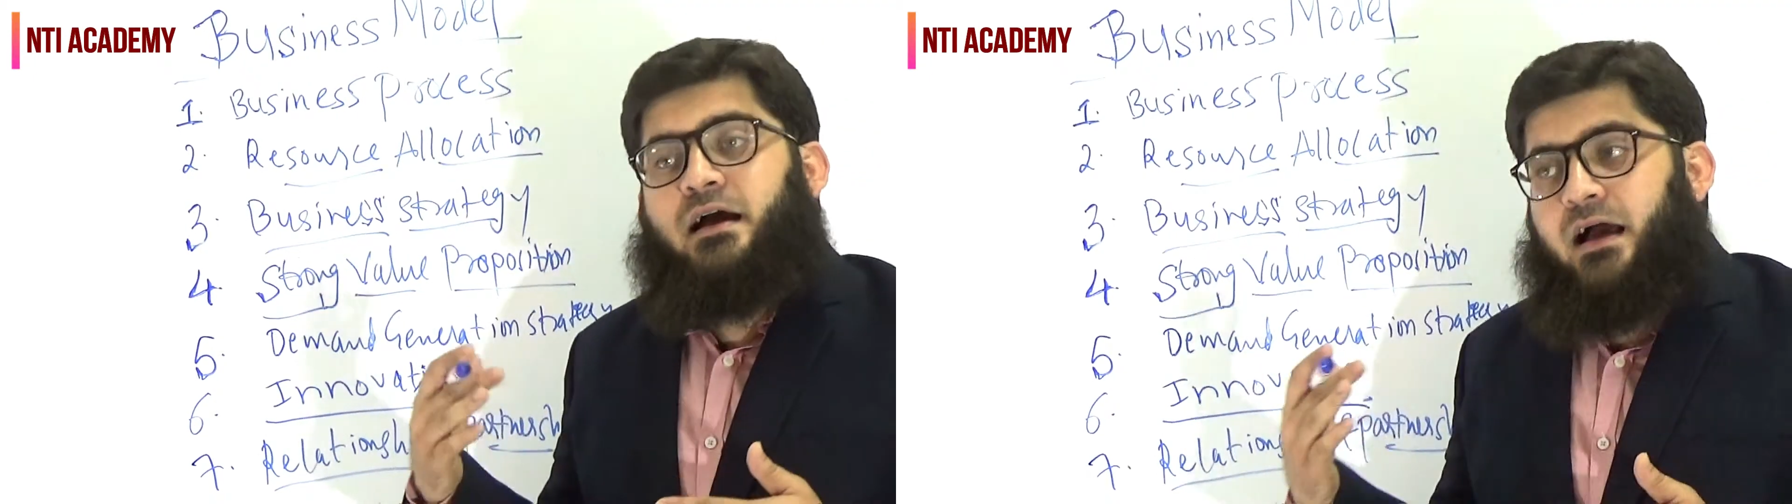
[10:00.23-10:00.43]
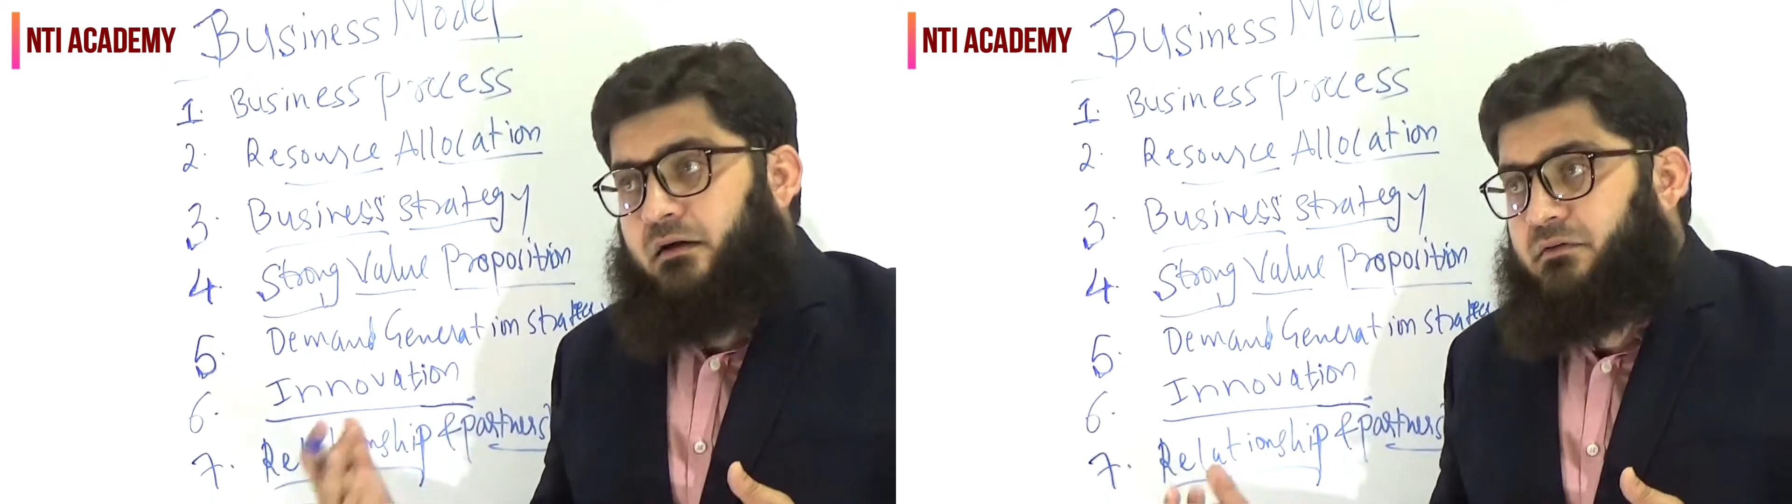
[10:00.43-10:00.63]

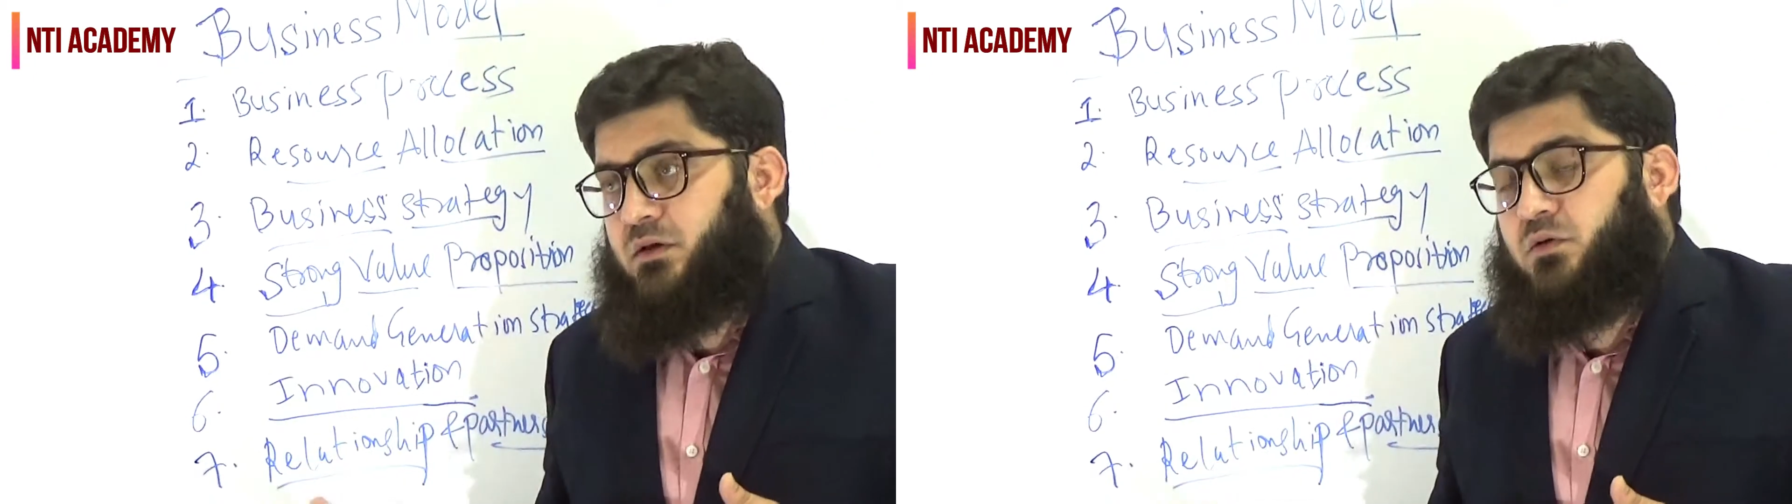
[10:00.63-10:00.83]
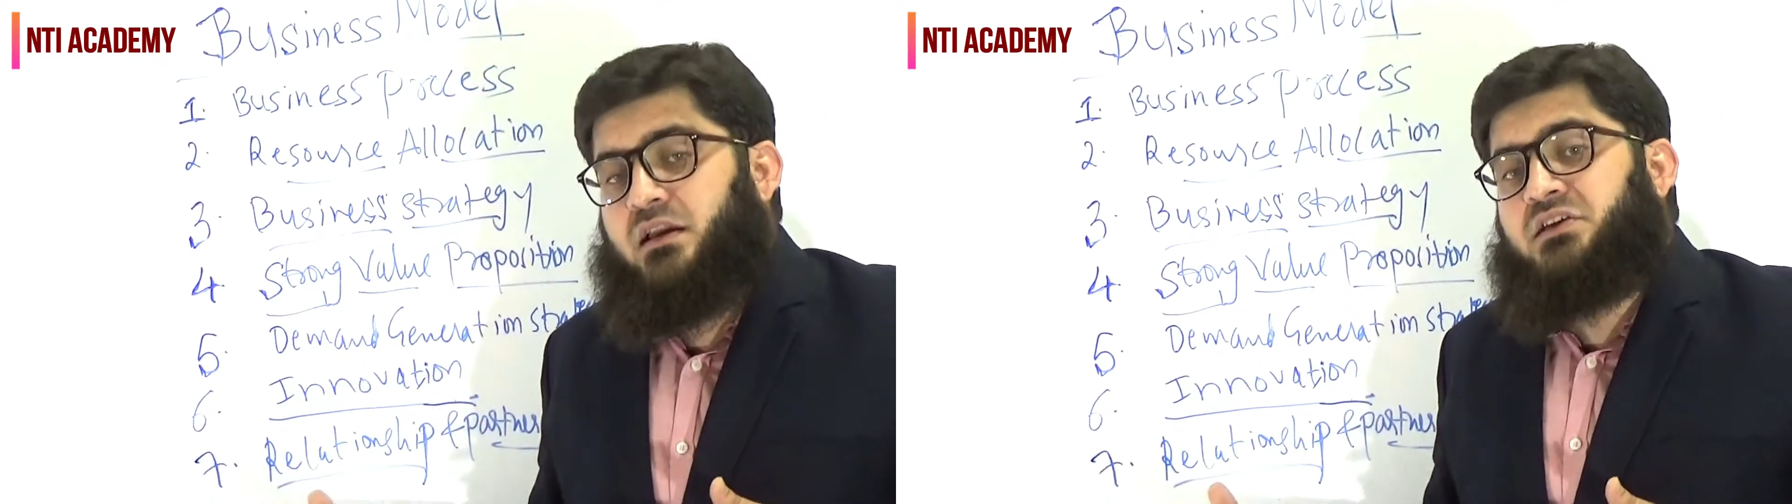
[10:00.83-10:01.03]
having the
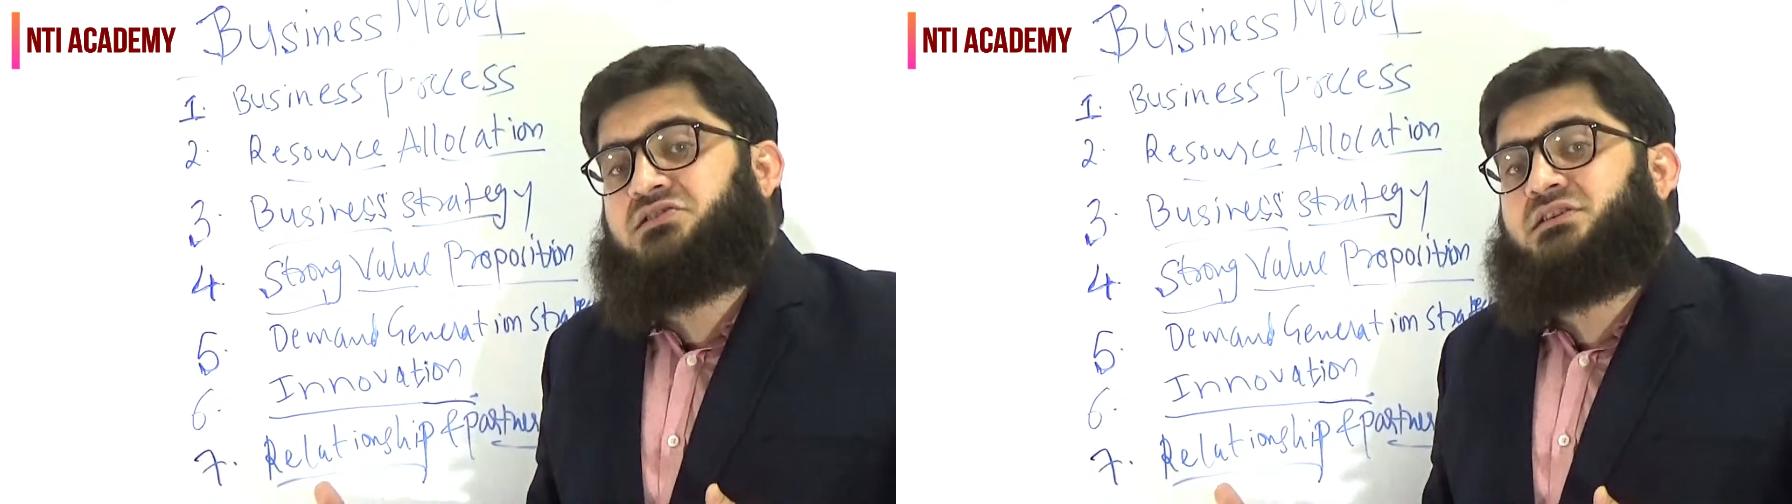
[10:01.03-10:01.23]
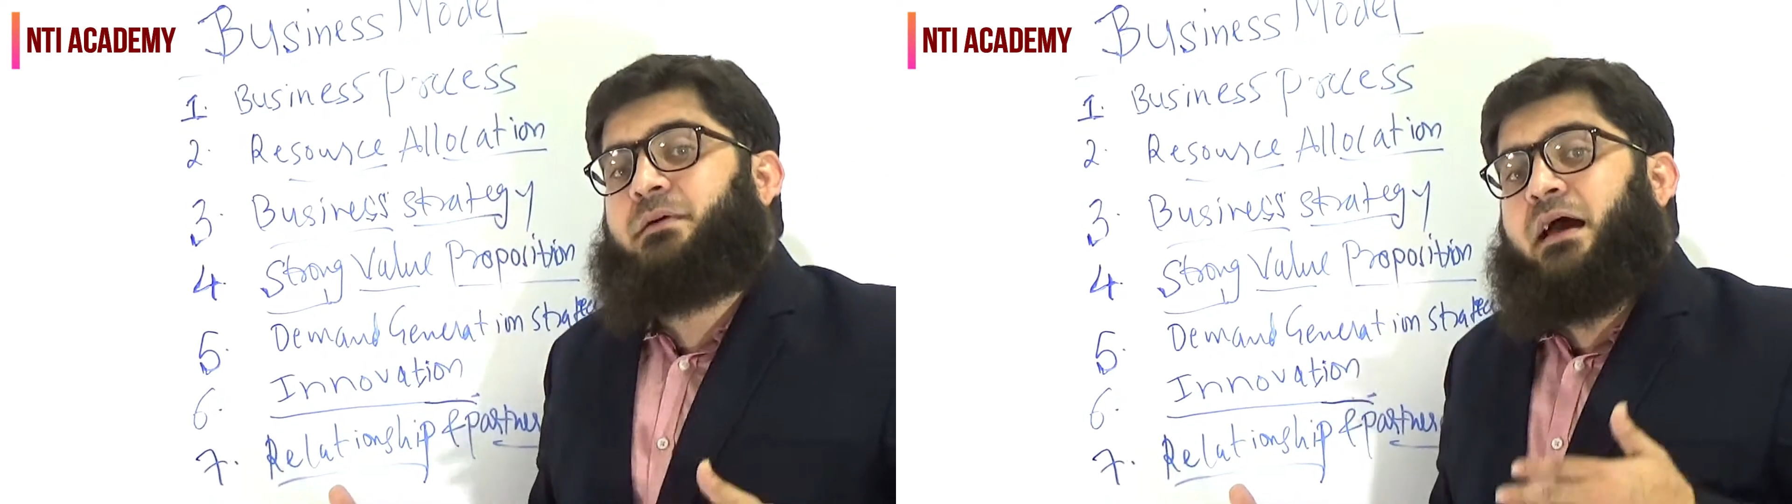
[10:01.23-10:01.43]
good
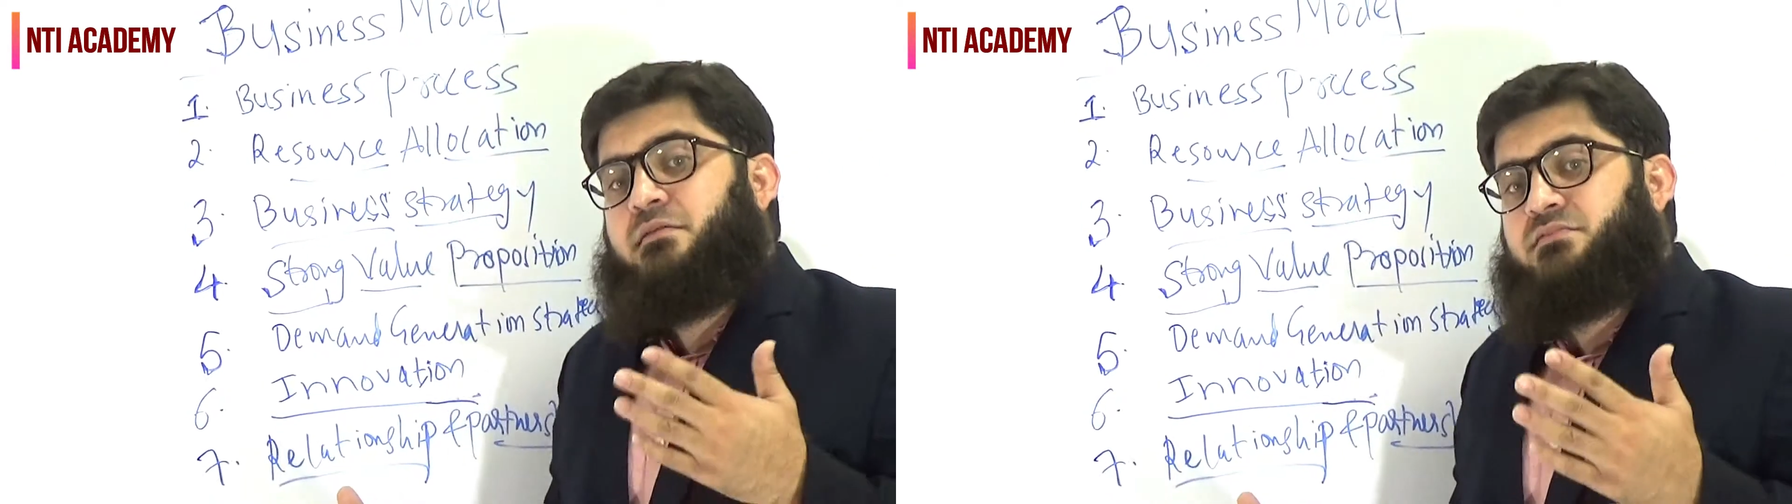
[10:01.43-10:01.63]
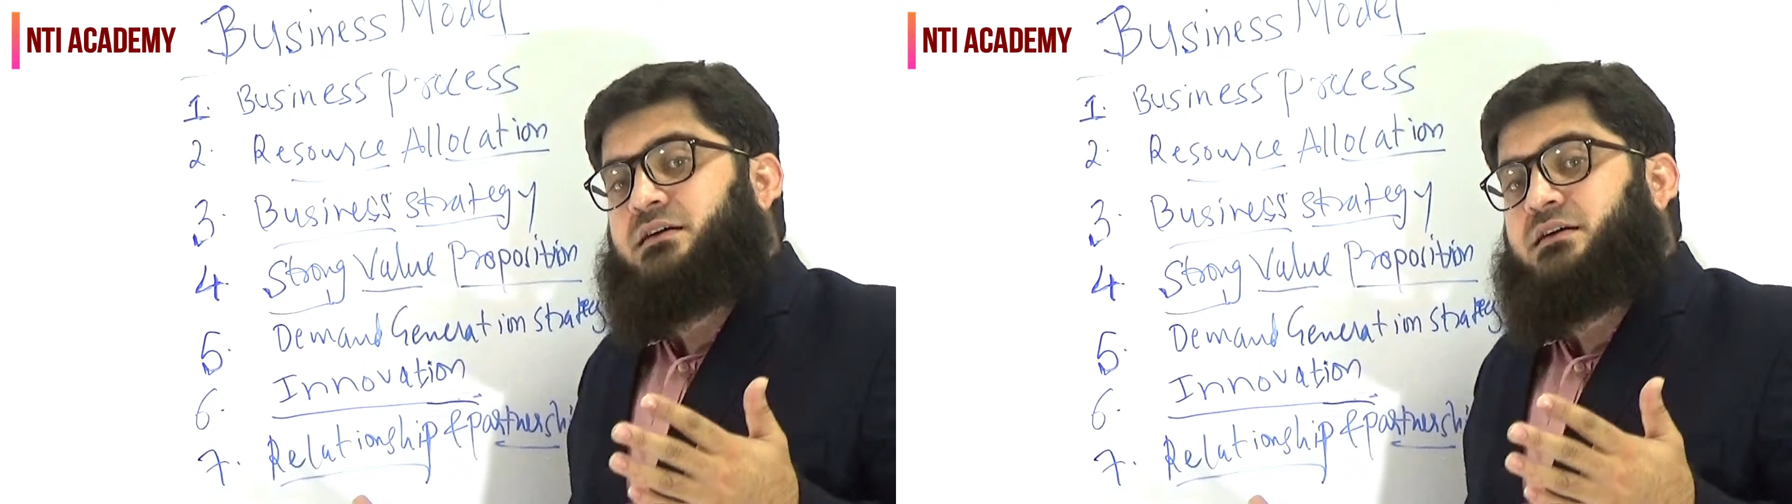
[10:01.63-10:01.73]
relationship helps the